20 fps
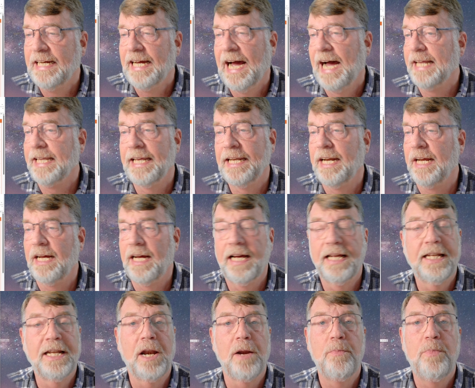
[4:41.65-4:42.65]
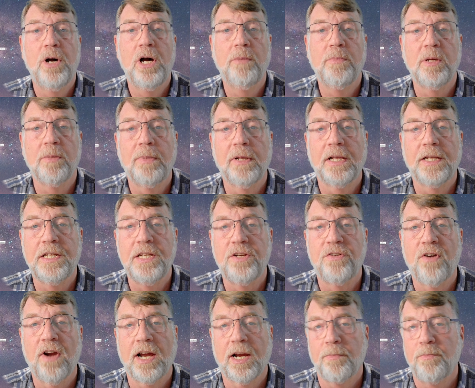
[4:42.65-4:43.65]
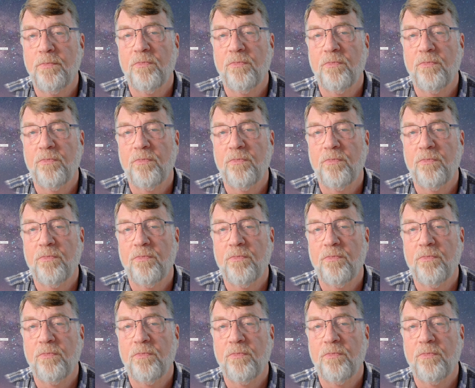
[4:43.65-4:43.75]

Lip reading: and then a permeability track,